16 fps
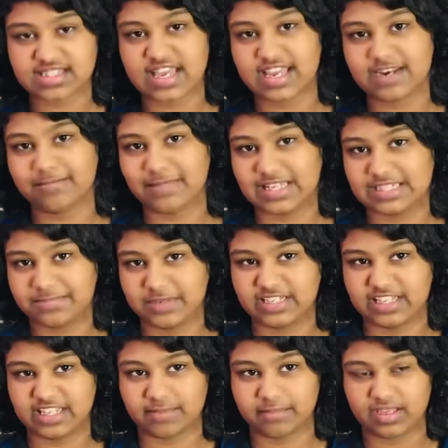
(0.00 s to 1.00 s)
in
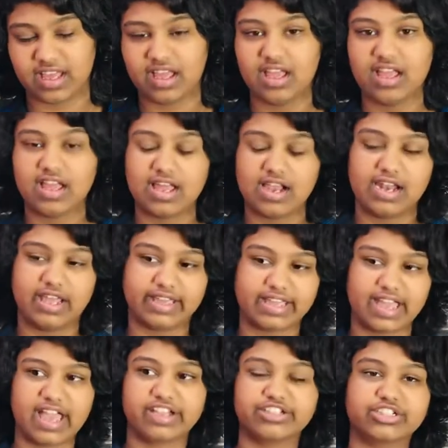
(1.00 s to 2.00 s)
Mesopotamia, like
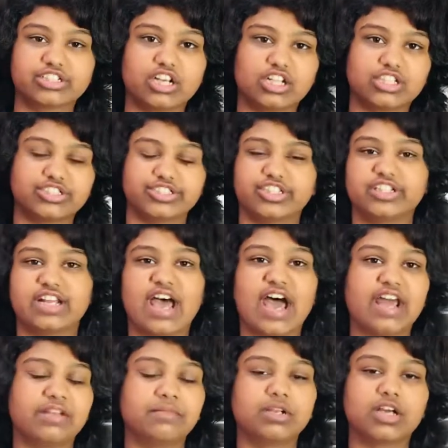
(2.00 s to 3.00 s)
agriculture,
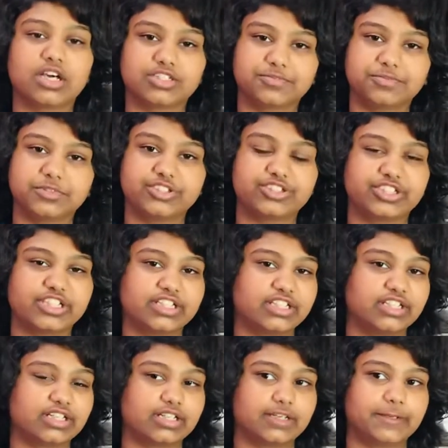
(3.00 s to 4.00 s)
animal
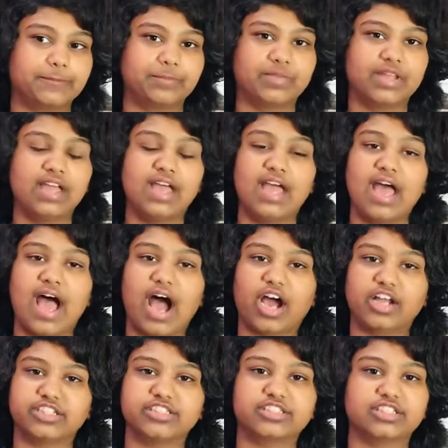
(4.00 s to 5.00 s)
husbandry,
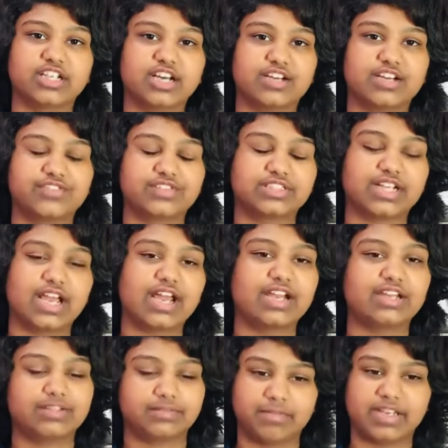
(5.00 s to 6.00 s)
art and craft,
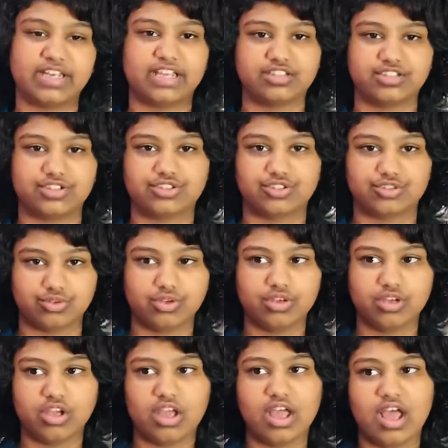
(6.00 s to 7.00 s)
and many others
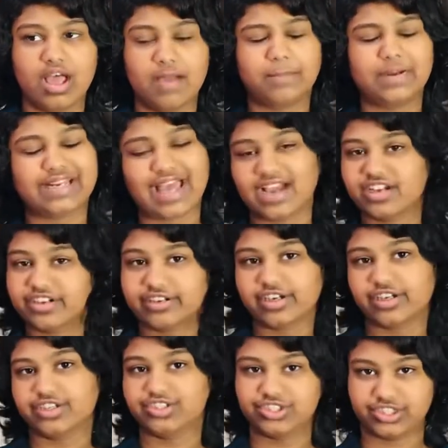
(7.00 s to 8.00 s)
too. But
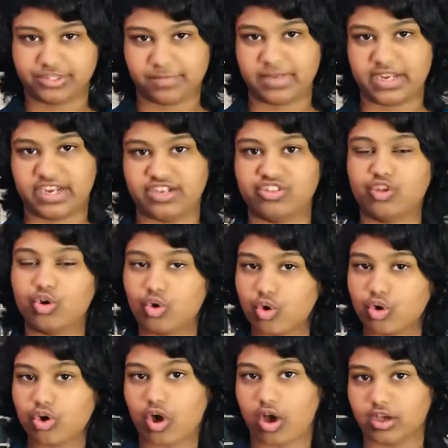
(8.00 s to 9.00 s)
agriculture remained the
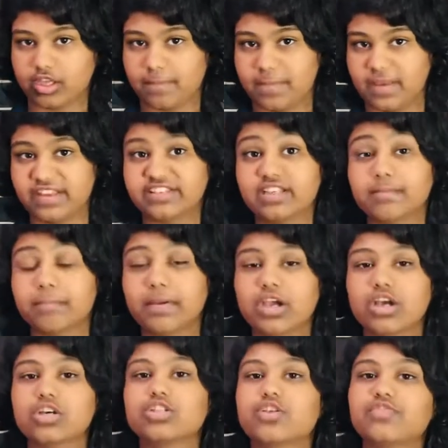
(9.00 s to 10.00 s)
core occupation
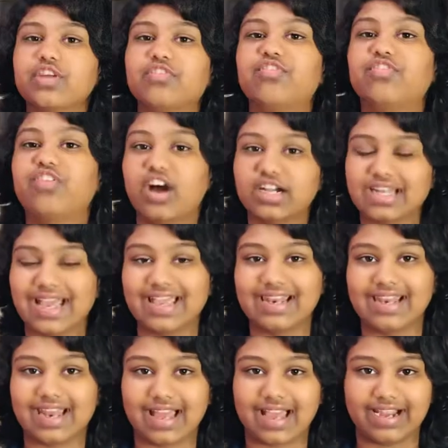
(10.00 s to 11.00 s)
because of the
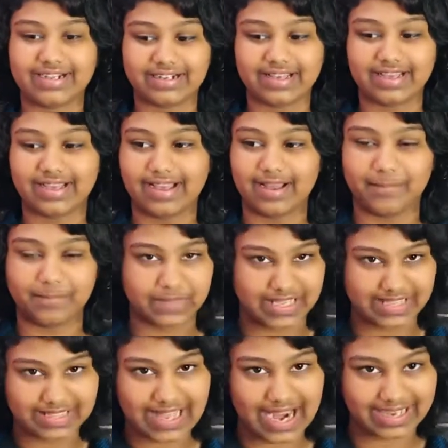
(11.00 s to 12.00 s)
fertile land
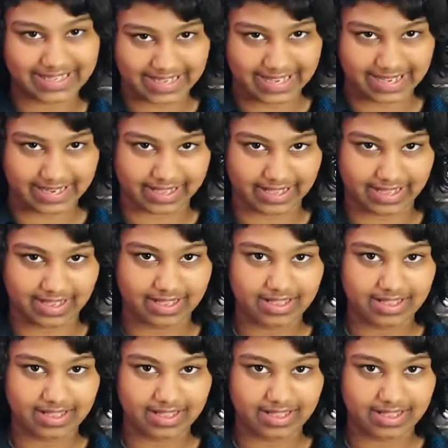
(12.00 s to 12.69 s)
in that area.